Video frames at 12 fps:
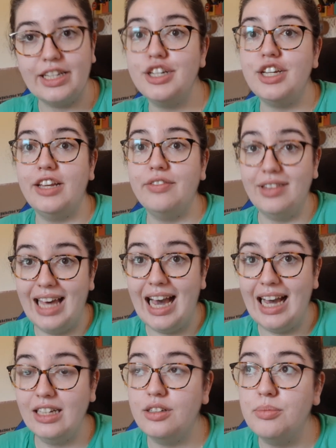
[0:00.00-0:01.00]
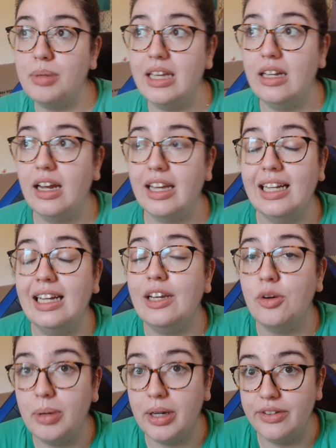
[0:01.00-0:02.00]
sheet for that to be like a
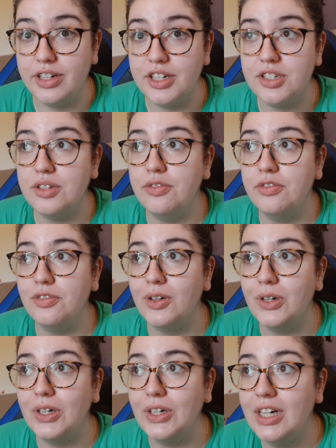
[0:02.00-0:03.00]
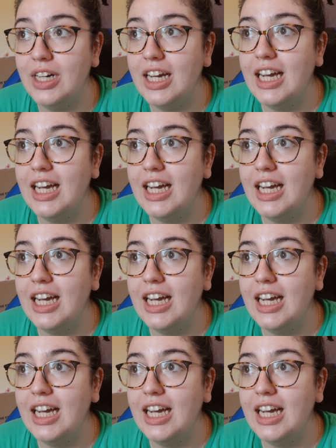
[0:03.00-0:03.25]
little bonus for